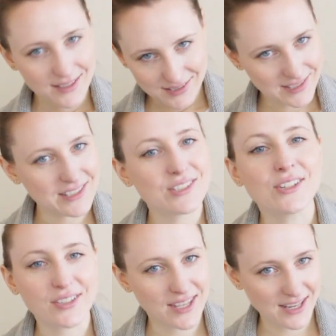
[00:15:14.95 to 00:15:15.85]

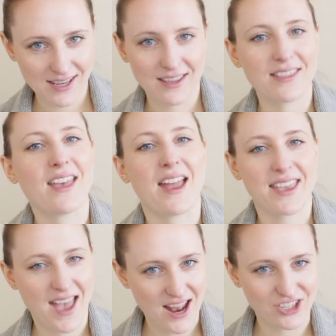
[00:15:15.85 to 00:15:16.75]
Still getting that
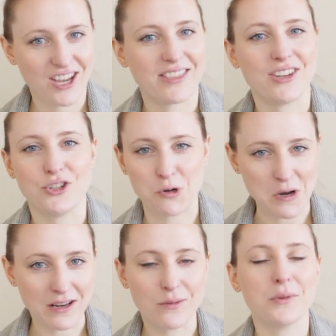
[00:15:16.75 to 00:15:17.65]
catch at the
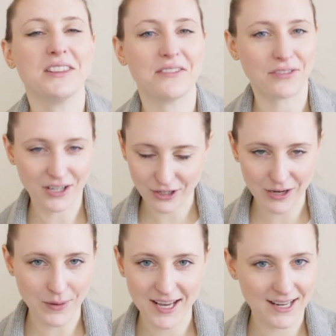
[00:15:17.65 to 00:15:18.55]
join with the
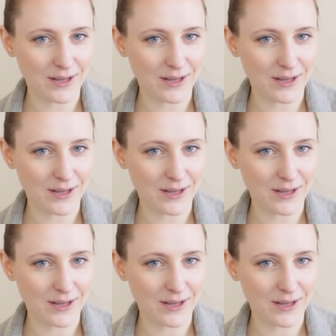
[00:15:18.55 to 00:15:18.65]
fingering weight.